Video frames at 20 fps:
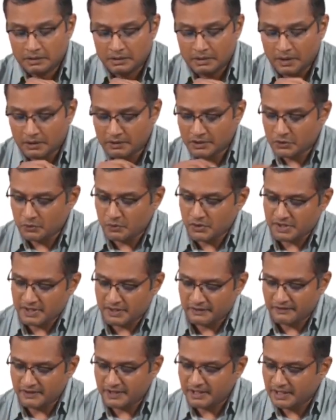Now, this was
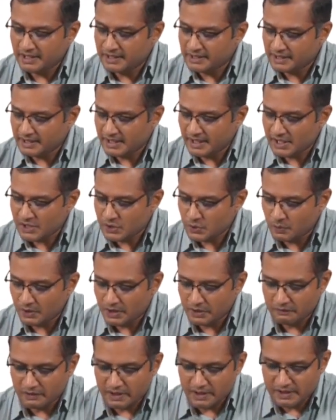definitely the case
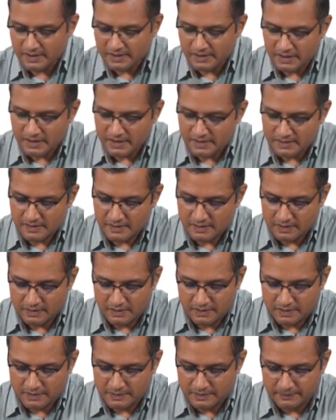when we discussed
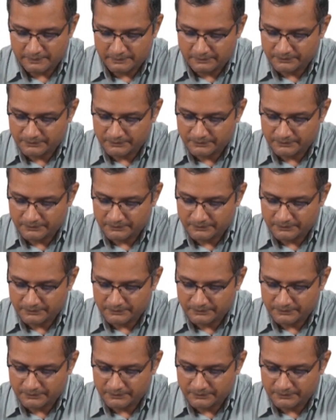that